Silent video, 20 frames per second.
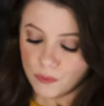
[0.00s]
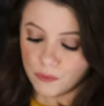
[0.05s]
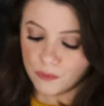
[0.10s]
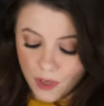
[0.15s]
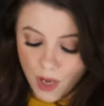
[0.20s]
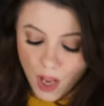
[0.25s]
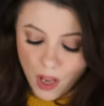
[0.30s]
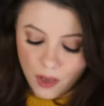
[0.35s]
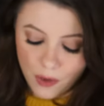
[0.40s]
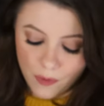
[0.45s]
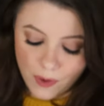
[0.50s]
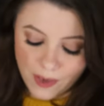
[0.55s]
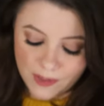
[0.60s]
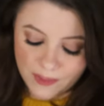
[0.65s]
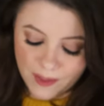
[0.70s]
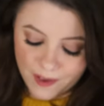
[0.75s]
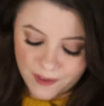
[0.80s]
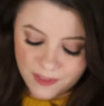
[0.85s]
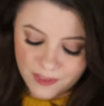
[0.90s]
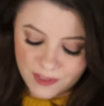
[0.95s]
Oh, I
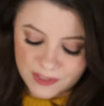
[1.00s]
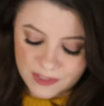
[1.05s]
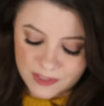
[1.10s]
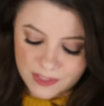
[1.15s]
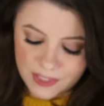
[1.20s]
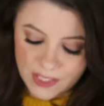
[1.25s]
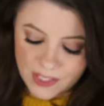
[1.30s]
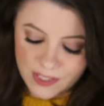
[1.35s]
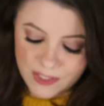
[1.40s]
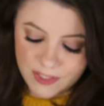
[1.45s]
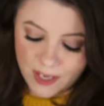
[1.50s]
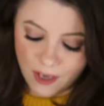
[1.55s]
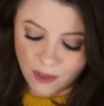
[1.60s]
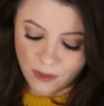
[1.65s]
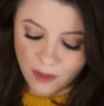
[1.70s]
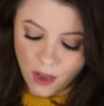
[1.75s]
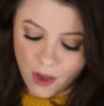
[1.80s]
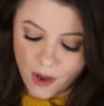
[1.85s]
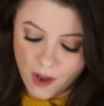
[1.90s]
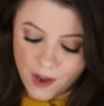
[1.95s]
like the detail
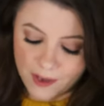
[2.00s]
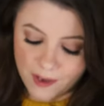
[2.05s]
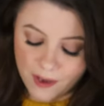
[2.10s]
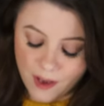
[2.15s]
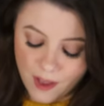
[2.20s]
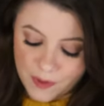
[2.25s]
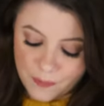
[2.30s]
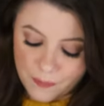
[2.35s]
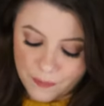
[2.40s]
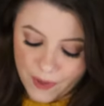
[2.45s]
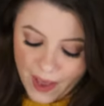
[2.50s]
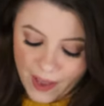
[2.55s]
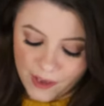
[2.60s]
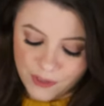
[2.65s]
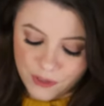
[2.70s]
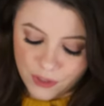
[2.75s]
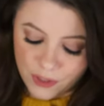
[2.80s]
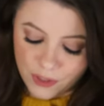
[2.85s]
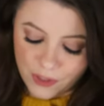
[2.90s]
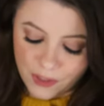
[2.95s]
on the
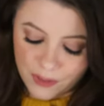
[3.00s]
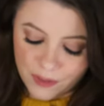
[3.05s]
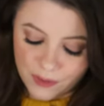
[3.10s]
badger.